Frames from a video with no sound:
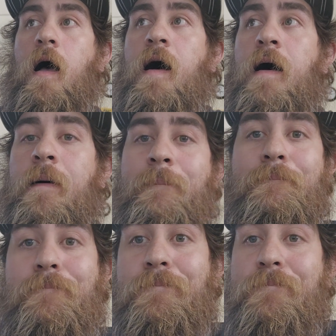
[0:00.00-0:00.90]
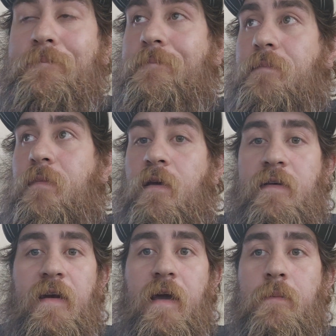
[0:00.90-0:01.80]
Today I'm
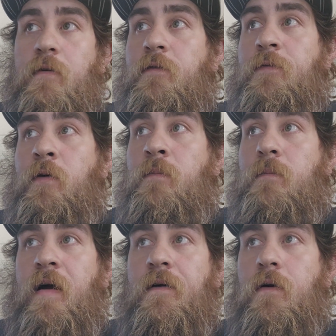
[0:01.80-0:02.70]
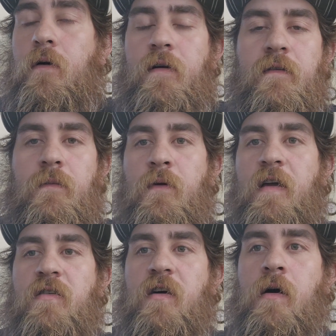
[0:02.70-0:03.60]
going to do food microorganism
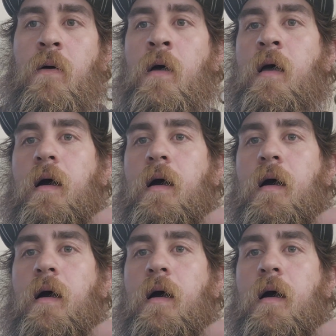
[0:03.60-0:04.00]
ratio.